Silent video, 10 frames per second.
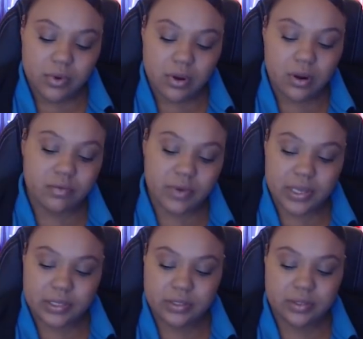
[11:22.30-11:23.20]
our
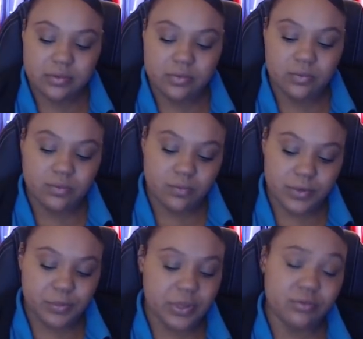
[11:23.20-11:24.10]
race,
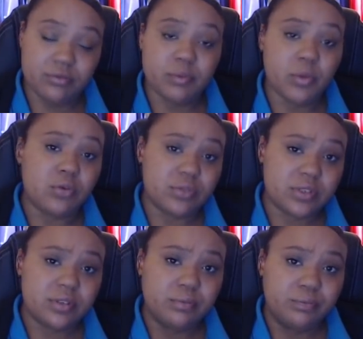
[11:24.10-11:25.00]
we've been through the
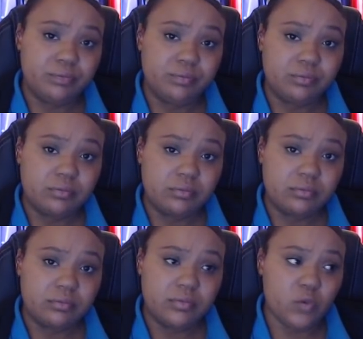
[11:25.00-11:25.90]
most.
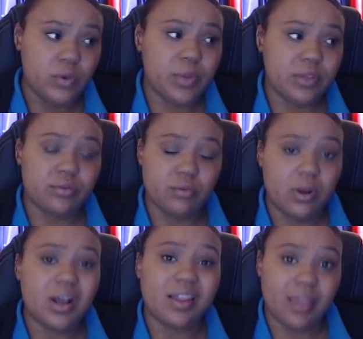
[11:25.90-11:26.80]
We've been through
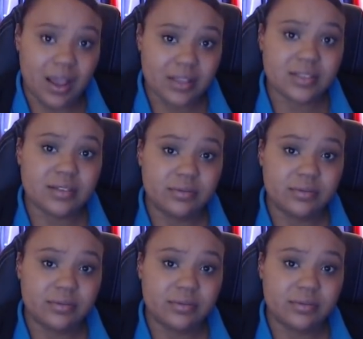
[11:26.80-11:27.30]
a lot.